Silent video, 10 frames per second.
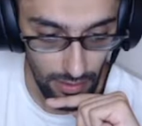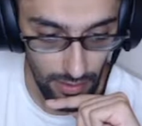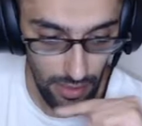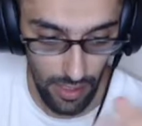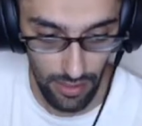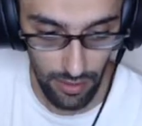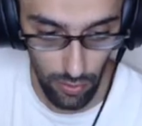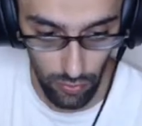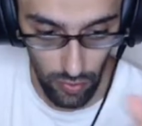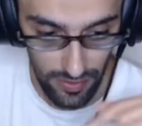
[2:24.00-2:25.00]

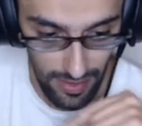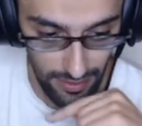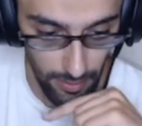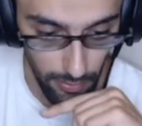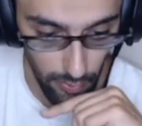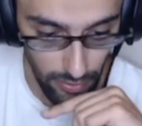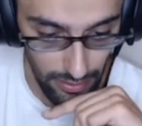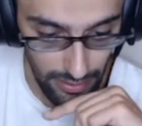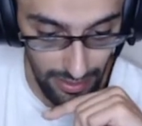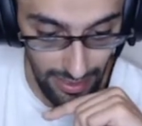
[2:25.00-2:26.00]
to attack the pawn.
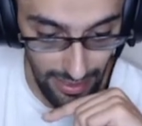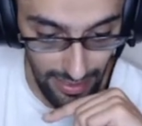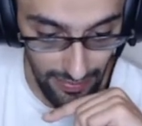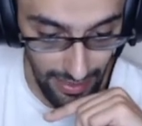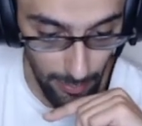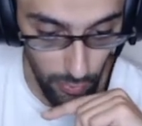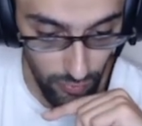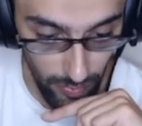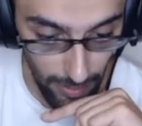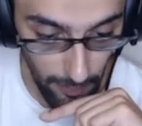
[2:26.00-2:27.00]
Then I moved
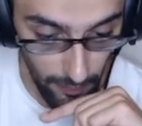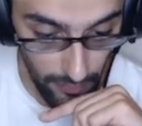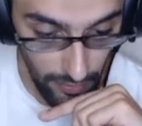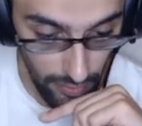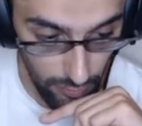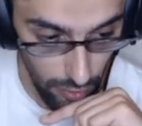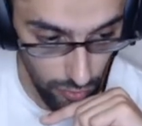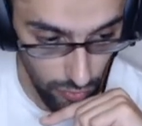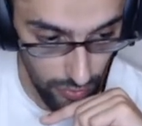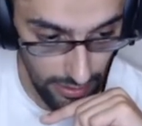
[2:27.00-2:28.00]
my rook
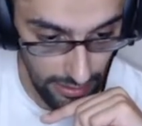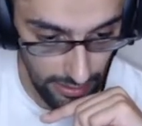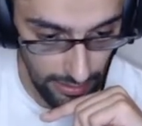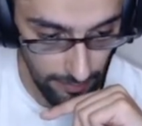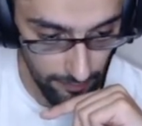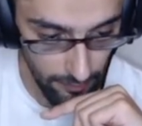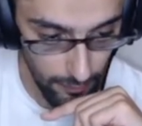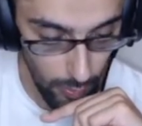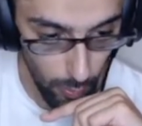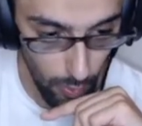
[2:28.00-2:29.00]
to
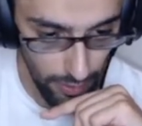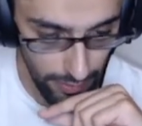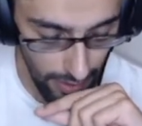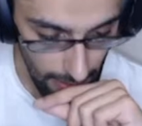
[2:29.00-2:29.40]
e1.